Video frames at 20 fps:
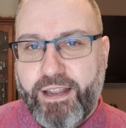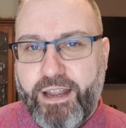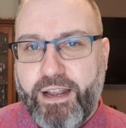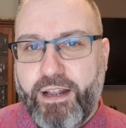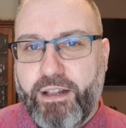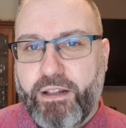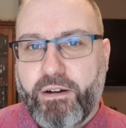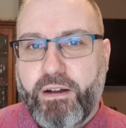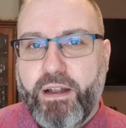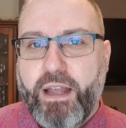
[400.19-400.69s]

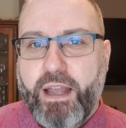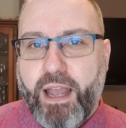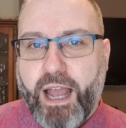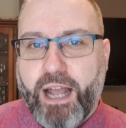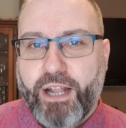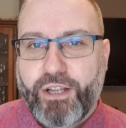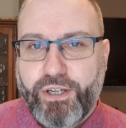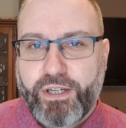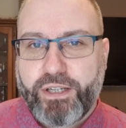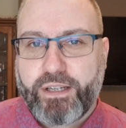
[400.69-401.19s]
healer
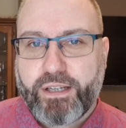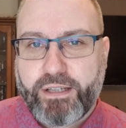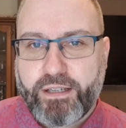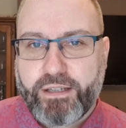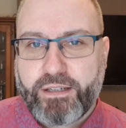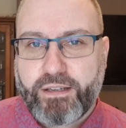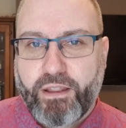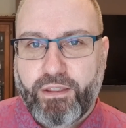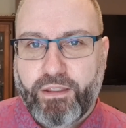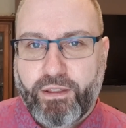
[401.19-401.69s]
and Jesus
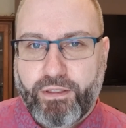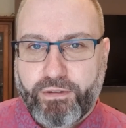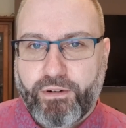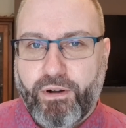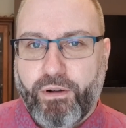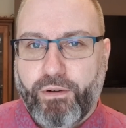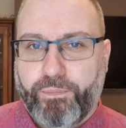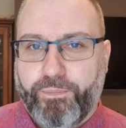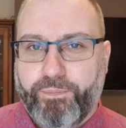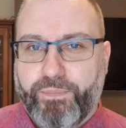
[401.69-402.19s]
is on the
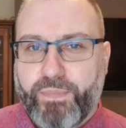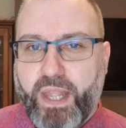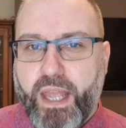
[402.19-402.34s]
throne.